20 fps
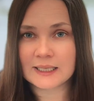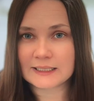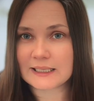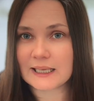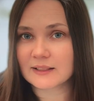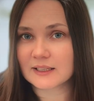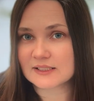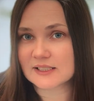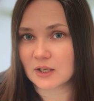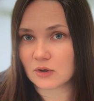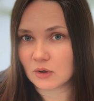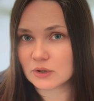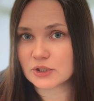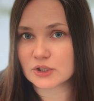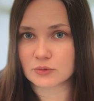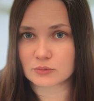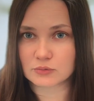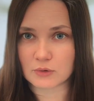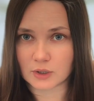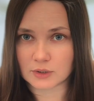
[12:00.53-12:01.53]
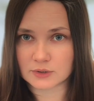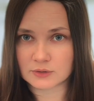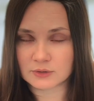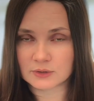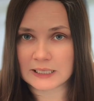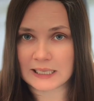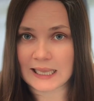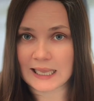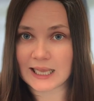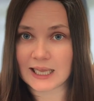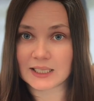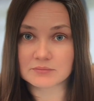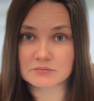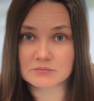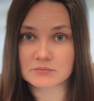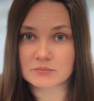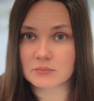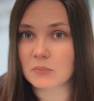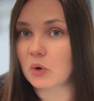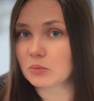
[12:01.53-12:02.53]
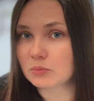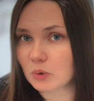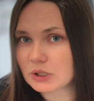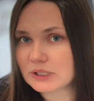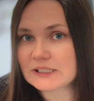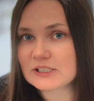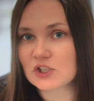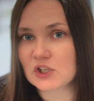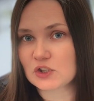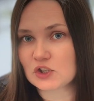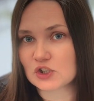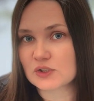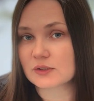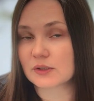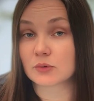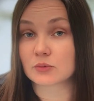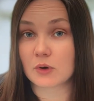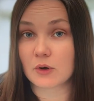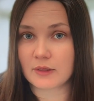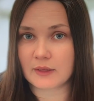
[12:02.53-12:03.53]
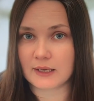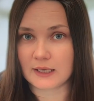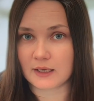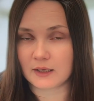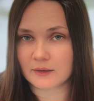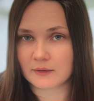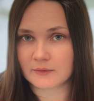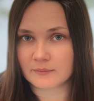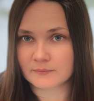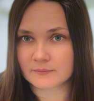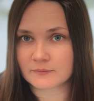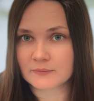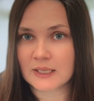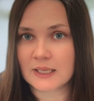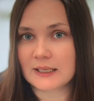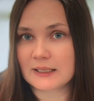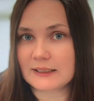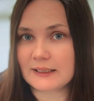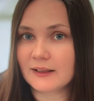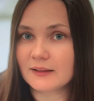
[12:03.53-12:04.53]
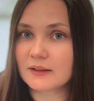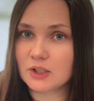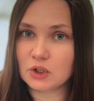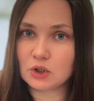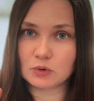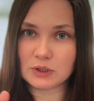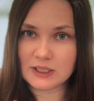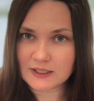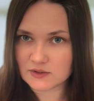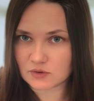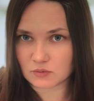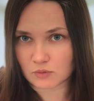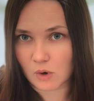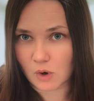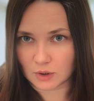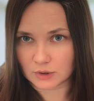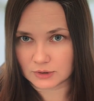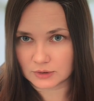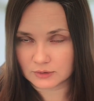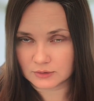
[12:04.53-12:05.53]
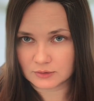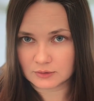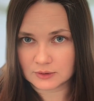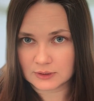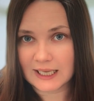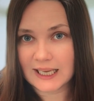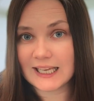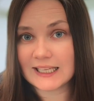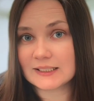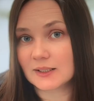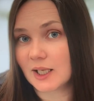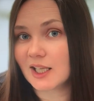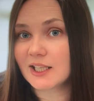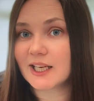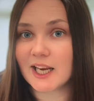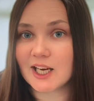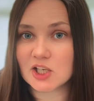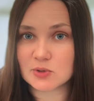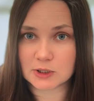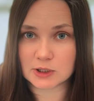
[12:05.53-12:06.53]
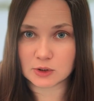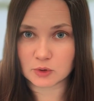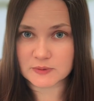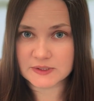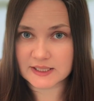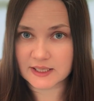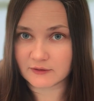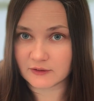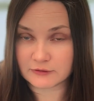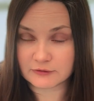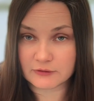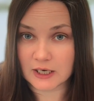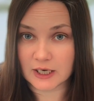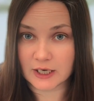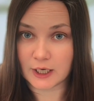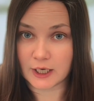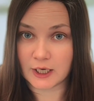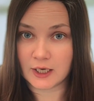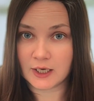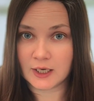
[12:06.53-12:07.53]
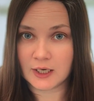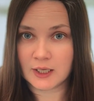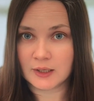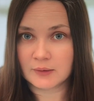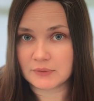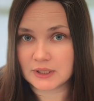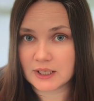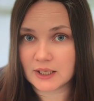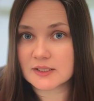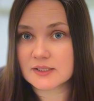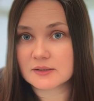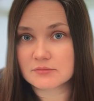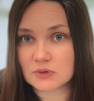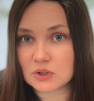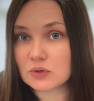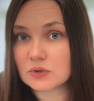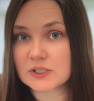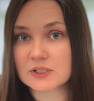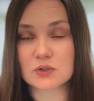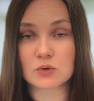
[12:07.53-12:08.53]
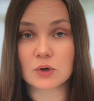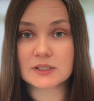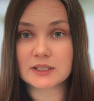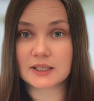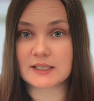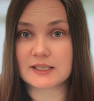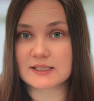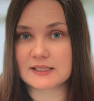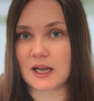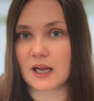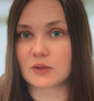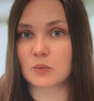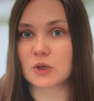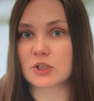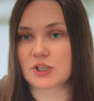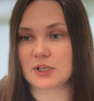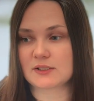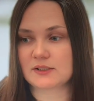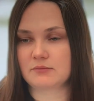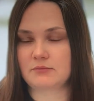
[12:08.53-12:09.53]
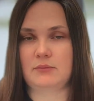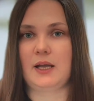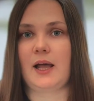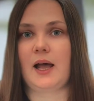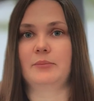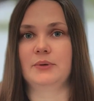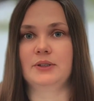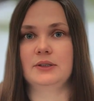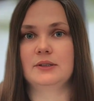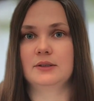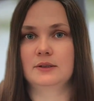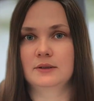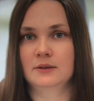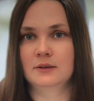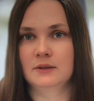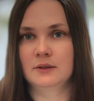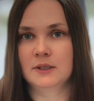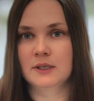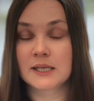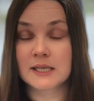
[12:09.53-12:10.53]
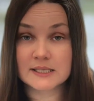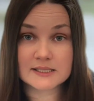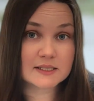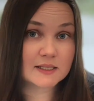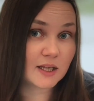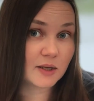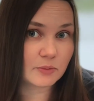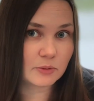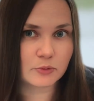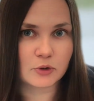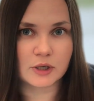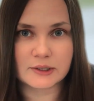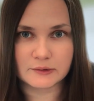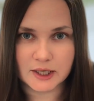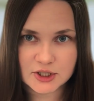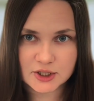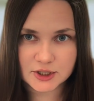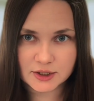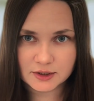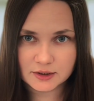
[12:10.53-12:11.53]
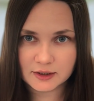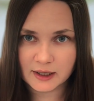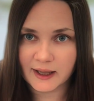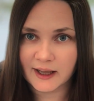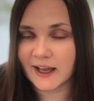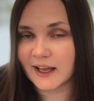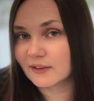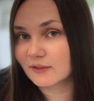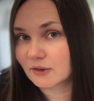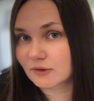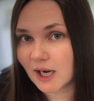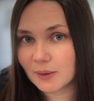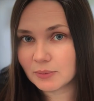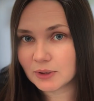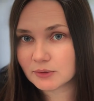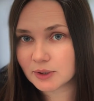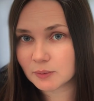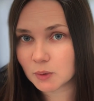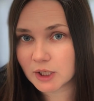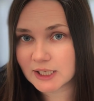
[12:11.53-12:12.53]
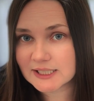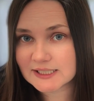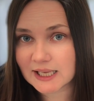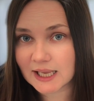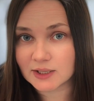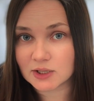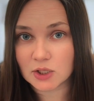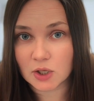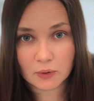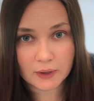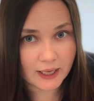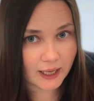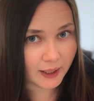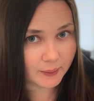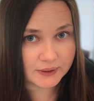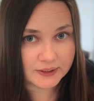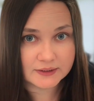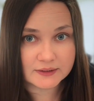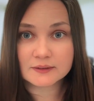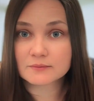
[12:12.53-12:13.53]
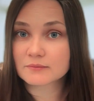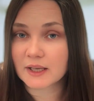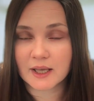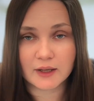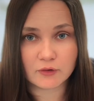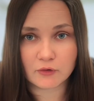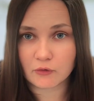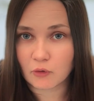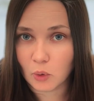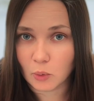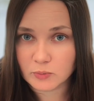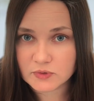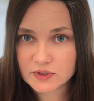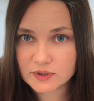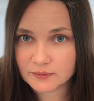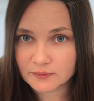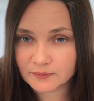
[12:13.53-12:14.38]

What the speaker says: Get the psychology wrong, and onboarding teaches the wrong thing. Get the UX wrong, and engagement loops never fire, because users don't understand what just happened. Skip progression, and variable rewards, and no habit ever forms.